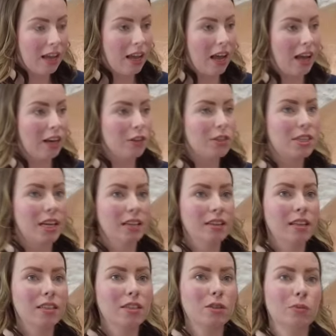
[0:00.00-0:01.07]
And I'll send
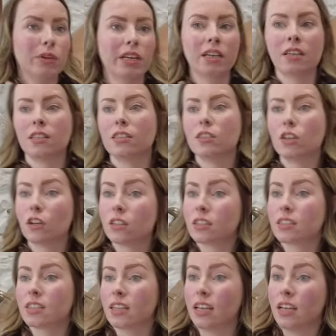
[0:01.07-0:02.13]
this away to
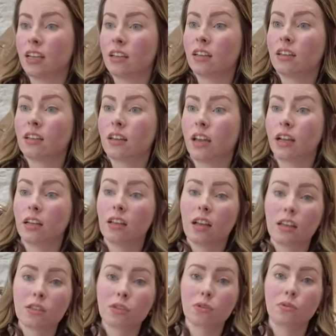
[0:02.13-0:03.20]
Douglas Laing in
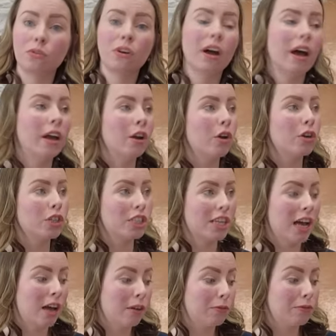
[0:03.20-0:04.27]
Glasgow, and our
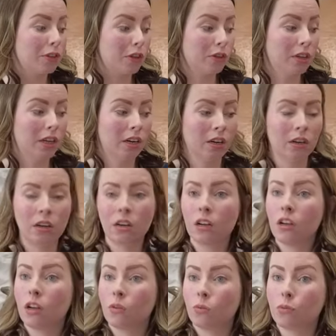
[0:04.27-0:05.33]
staff down there
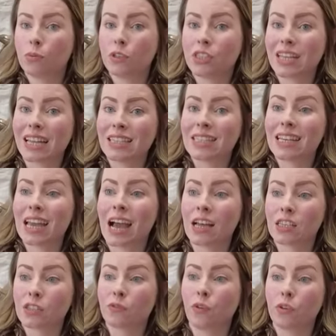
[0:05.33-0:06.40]
will put it into
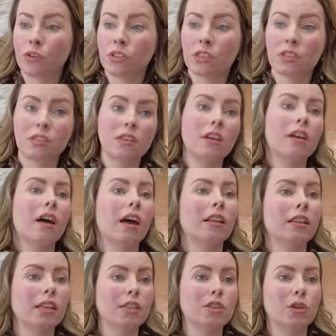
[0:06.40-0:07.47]
cask for us,
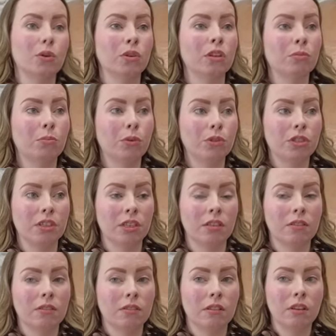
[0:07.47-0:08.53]
and later on they'll bottle it.
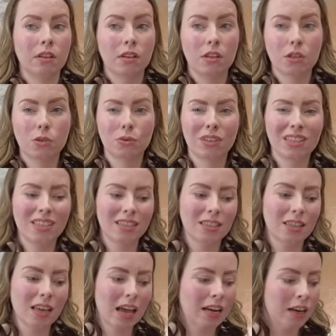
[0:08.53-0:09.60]
So it's as
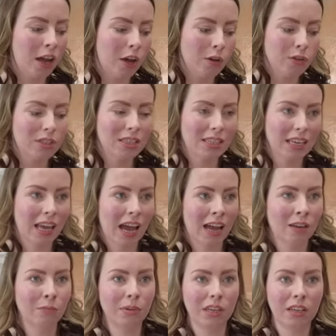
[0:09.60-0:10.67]
in-house as it
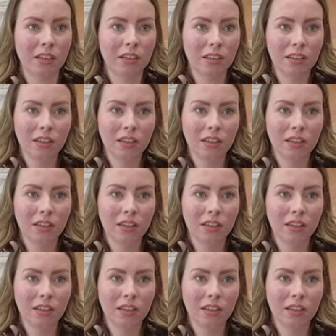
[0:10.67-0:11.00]
can be.